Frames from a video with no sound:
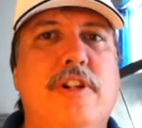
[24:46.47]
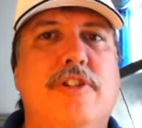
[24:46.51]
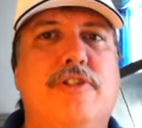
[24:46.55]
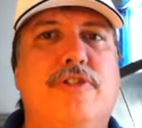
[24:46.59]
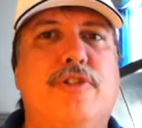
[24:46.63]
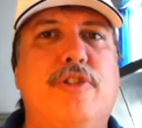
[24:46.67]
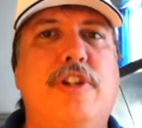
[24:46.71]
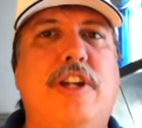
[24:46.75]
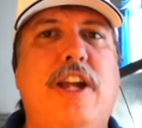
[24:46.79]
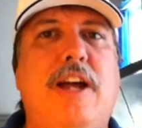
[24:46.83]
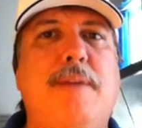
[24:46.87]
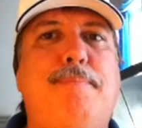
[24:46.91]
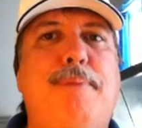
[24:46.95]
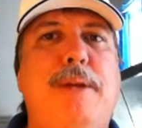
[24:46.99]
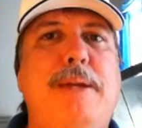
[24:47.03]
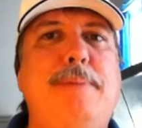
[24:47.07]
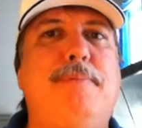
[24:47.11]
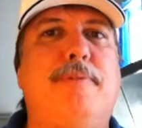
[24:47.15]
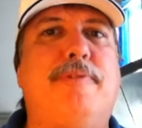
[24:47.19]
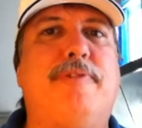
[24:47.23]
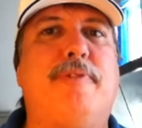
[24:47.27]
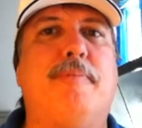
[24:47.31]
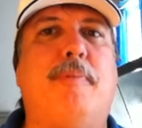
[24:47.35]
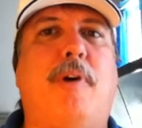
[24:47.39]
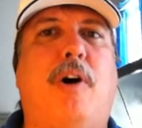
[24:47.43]
So you got
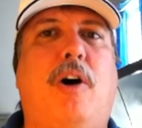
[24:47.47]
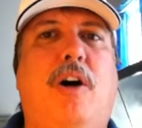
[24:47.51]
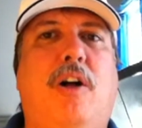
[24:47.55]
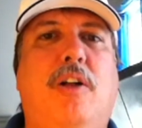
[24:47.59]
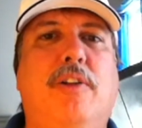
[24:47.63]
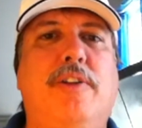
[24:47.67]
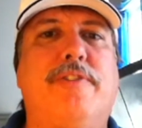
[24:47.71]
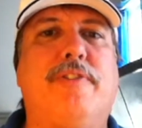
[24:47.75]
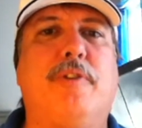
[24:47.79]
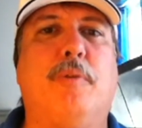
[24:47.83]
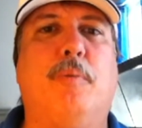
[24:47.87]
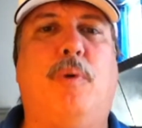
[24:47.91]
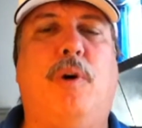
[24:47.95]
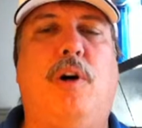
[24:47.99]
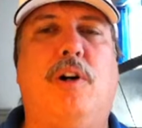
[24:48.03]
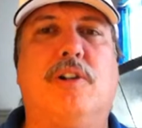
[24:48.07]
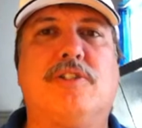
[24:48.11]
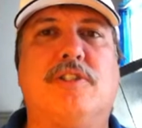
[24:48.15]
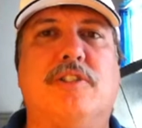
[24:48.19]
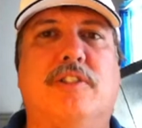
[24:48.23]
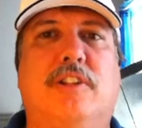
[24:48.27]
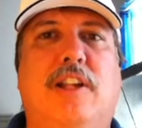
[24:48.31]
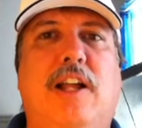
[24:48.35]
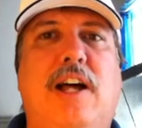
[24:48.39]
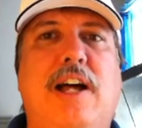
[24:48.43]
people from all different
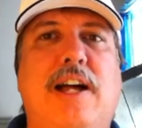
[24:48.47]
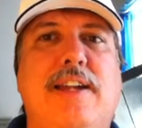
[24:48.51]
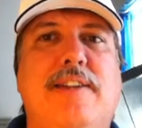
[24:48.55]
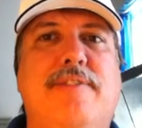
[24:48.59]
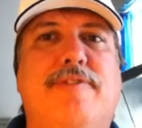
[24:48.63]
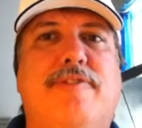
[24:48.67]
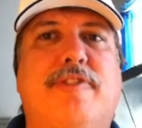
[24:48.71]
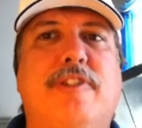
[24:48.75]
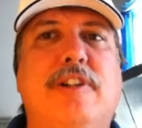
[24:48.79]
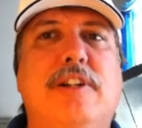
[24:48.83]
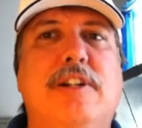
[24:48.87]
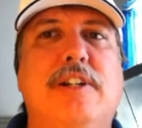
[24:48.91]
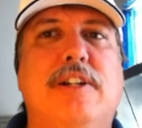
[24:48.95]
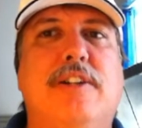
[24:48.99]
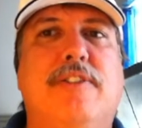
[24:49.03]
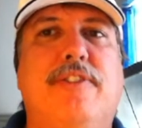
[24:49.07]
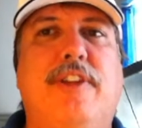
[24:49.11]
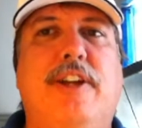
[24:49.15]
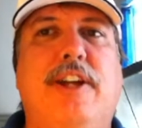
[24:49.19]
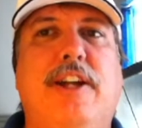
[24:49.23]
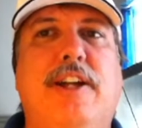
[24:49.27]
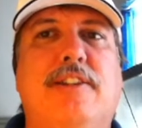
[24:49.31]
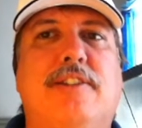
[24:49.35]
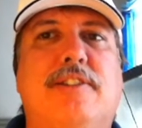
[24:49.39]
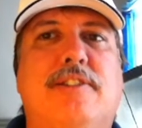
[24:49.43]
walks of life
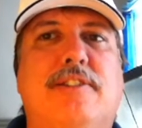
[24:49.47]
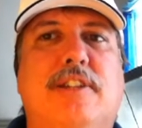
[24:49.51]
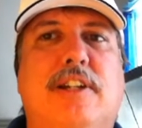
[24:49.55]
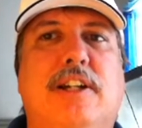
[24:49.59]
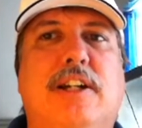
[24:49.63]
that